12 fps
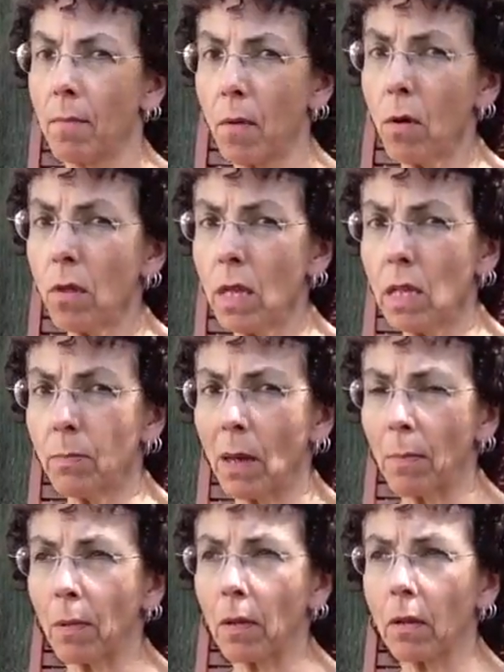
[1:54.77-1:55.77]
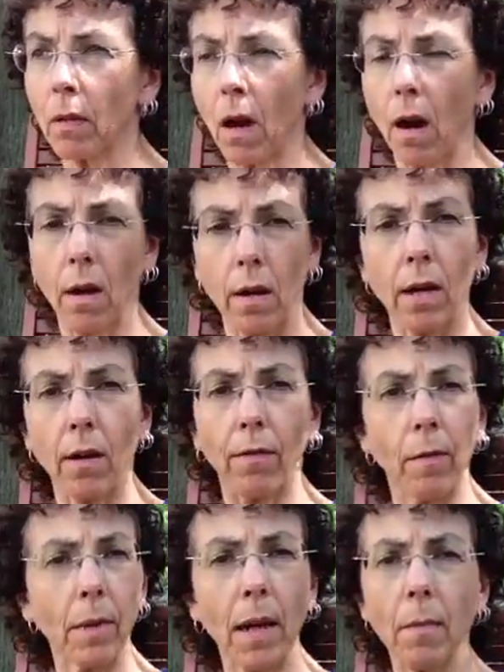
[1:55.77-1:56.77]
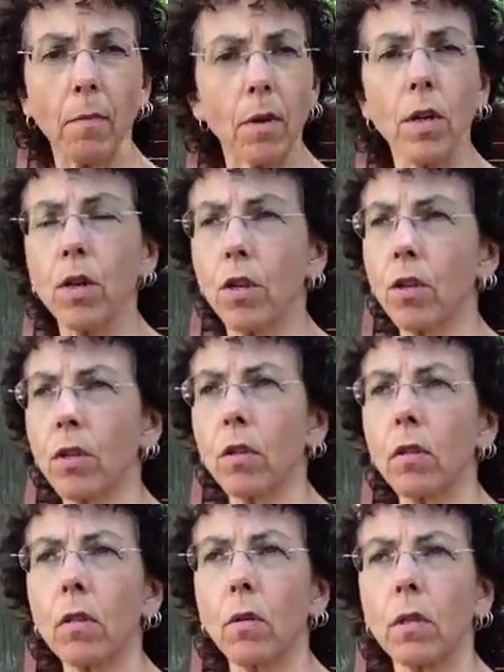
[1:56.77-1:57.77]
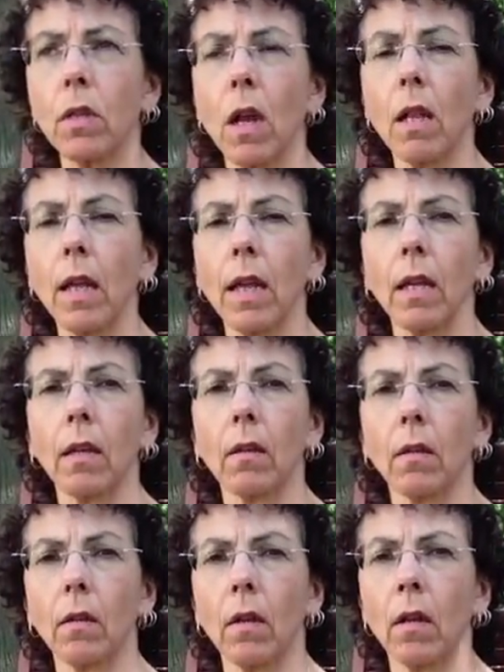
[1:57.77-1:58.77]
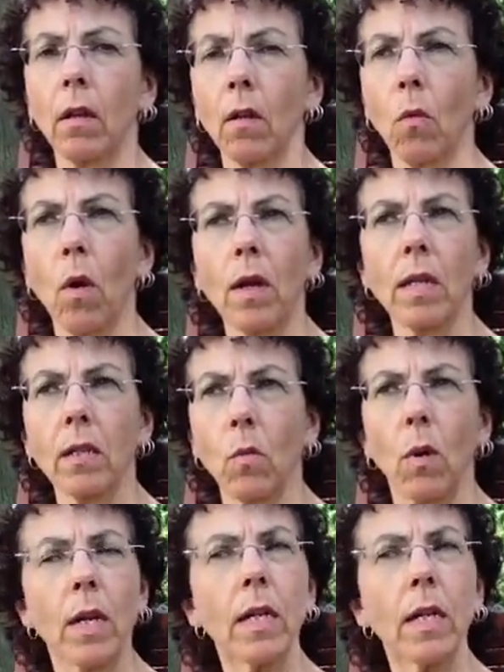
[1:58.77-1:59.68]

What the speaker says: Both these people are here from Cambridge, so it's not like one is and one